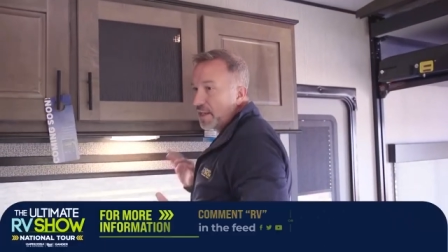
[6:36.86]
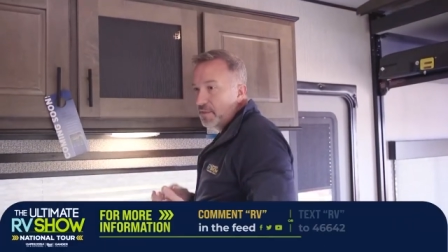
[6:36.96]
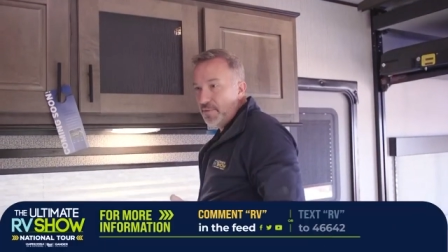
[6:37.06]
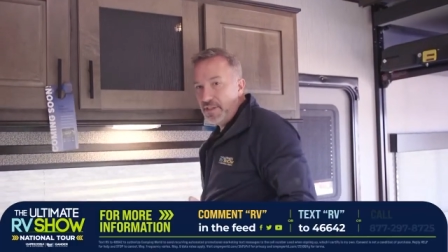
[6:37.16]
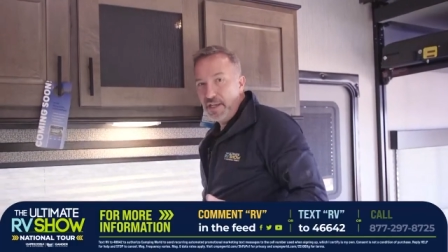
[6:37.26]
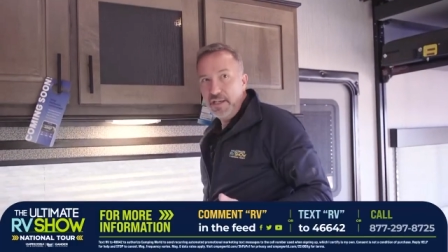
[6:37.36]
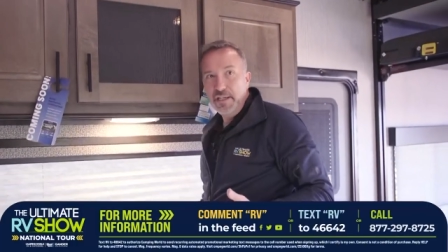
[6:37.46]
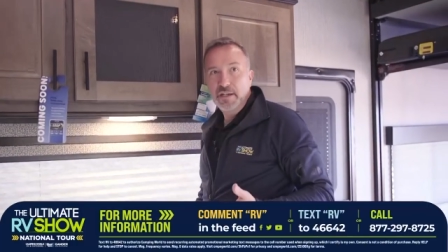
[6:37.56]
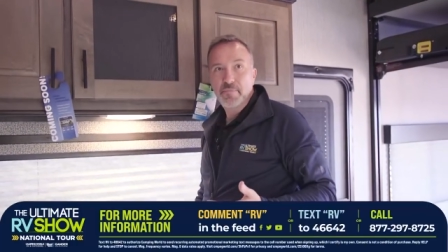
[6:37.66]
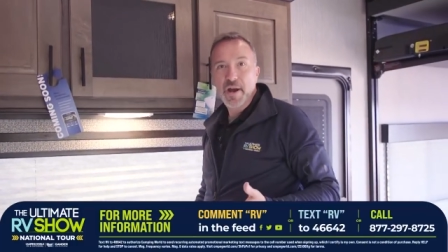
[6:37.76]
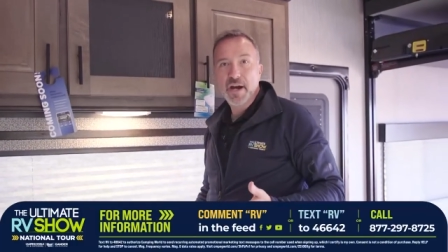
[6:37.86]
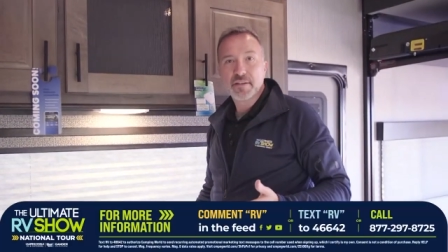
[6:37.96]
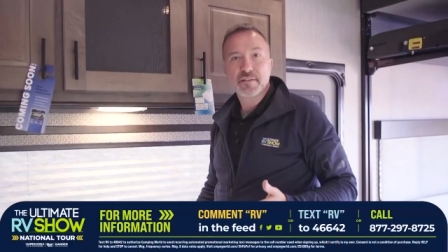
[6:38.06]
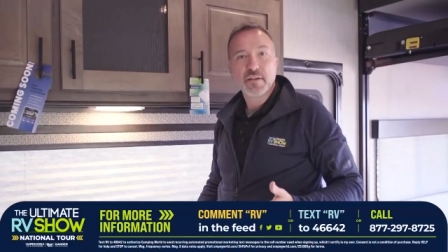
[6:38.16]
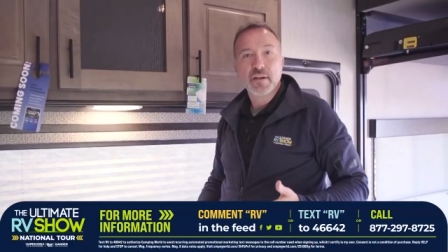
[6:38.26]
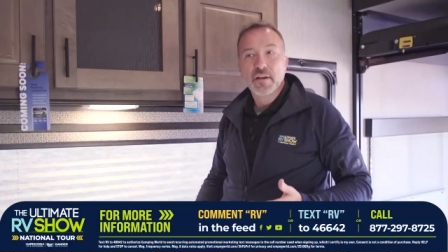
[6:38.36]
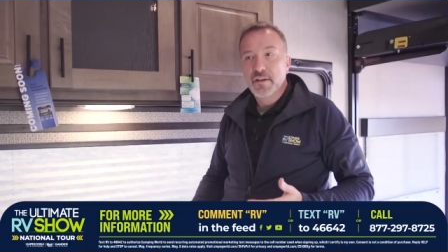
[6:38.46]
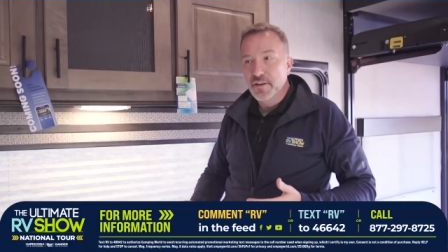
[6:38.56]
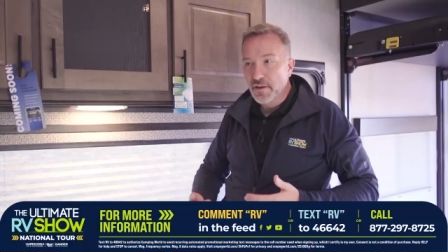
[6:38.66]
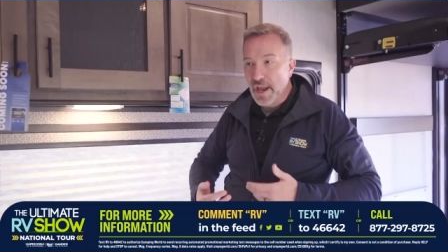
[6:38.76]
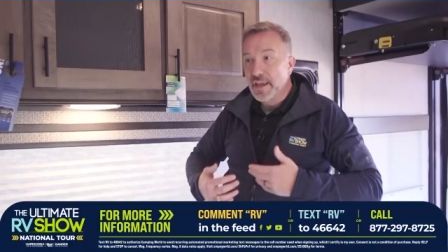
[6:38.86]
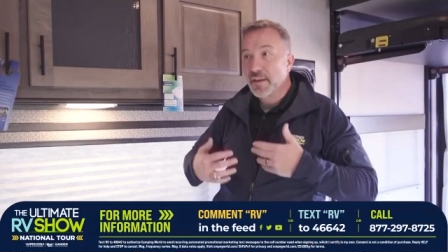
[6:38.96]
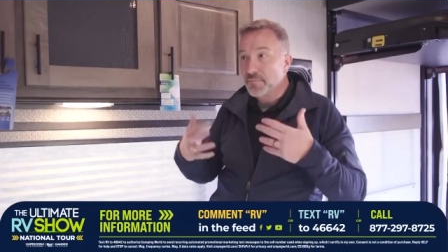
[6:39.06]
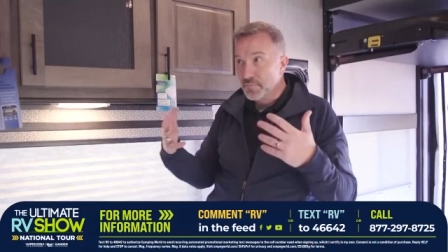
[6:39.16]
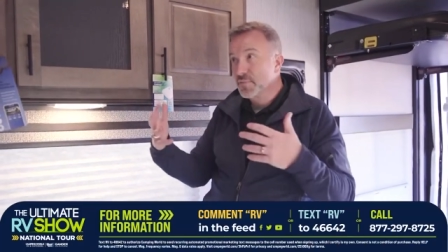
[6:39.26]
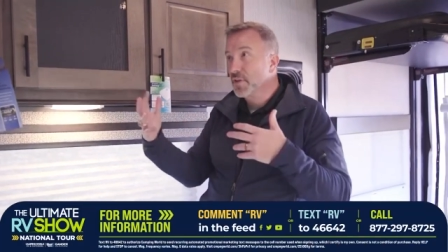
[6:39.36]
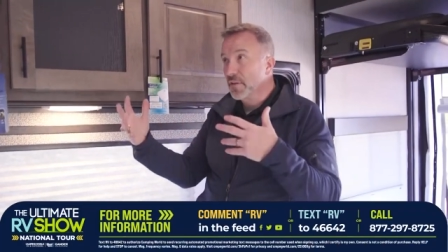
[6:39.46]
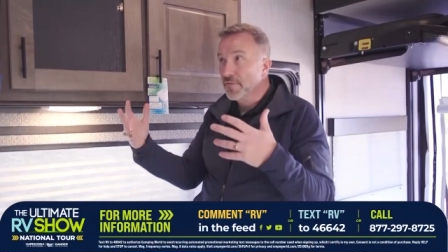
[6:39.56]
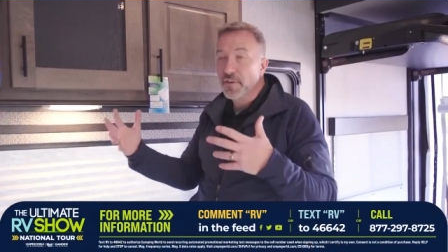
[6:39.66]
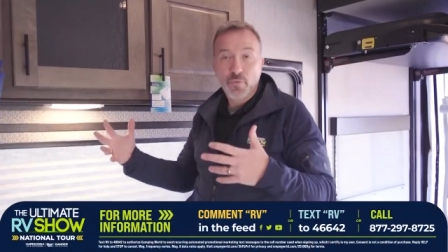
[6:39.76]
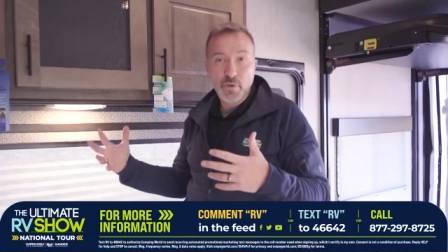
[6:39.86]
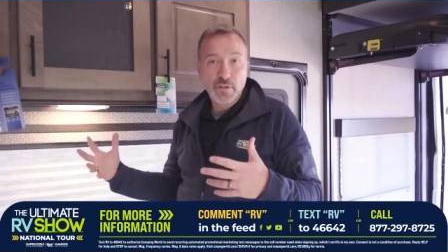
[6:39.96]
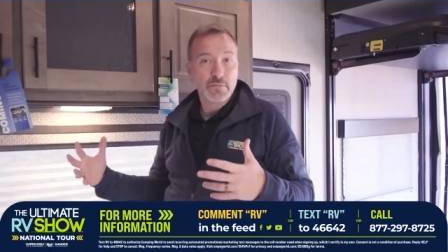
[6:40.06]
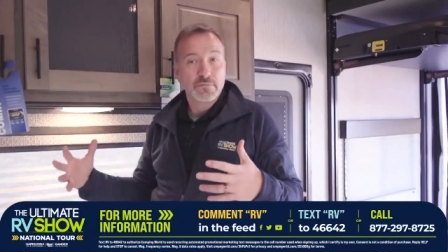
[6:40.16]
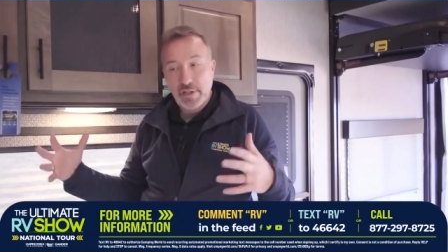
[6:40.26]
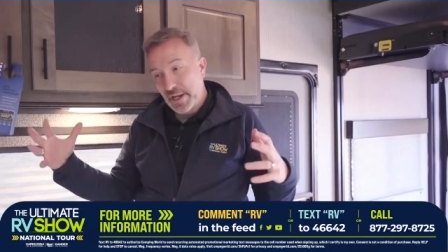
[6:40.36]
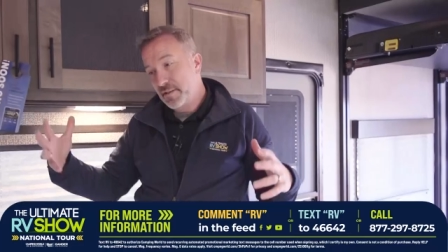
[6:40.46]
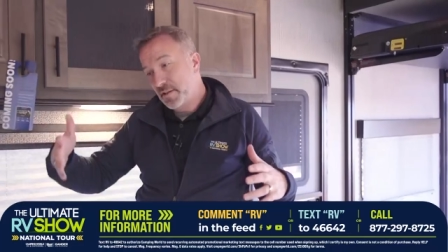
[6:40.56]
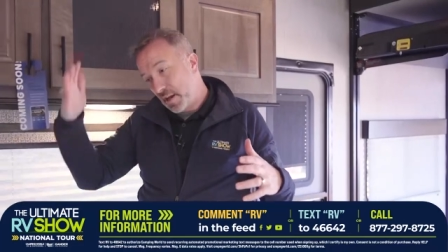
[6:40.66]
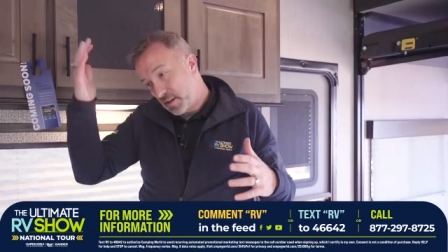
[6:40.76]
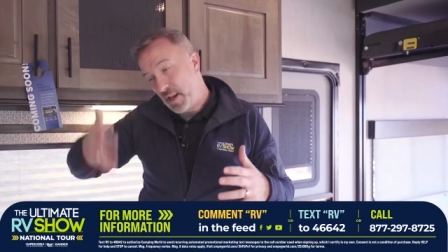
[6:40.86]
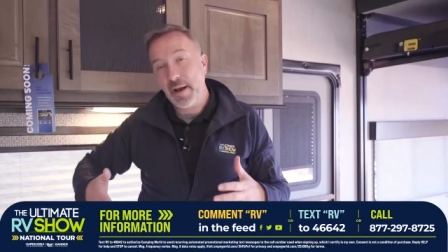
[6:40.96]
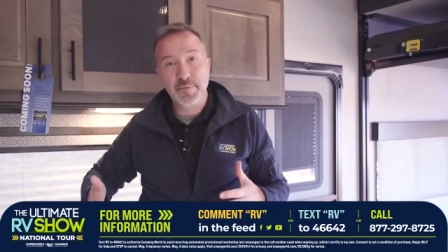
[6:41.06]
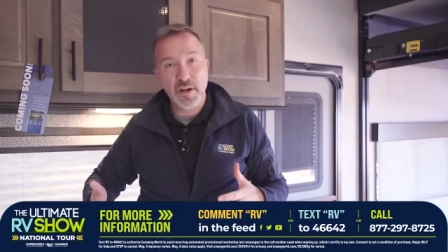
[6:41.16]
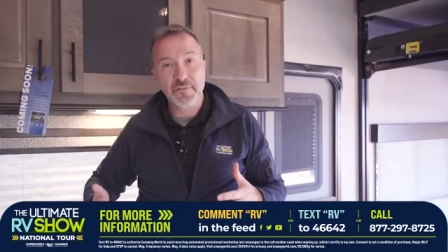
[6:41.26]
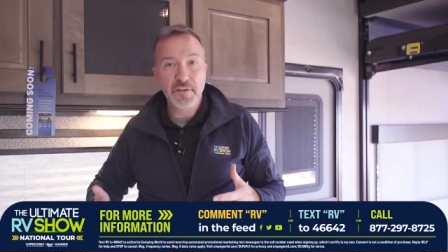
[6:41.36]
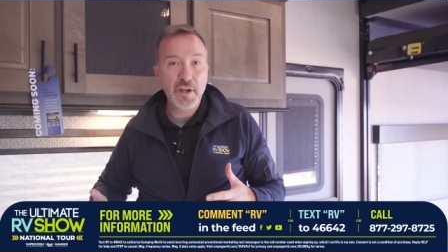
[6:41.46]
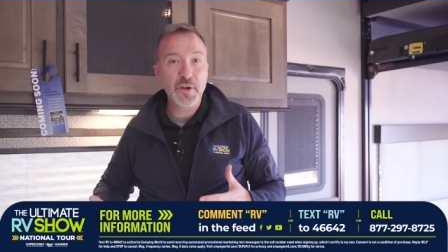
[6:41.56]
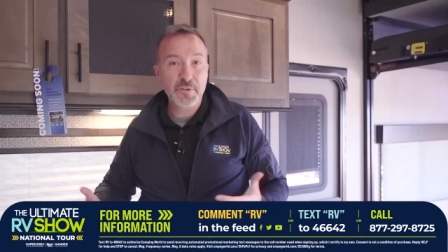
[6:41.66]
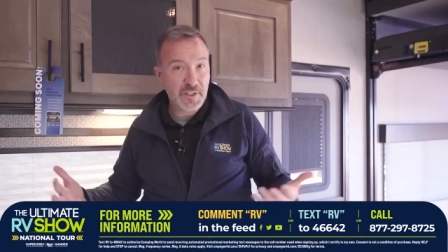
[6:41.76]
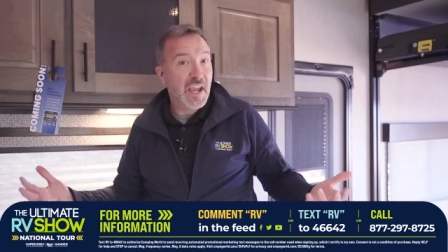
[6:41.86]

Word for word: at the beginning about, you know, hey, they took a fifth wheel and just kind of lopped off the nose and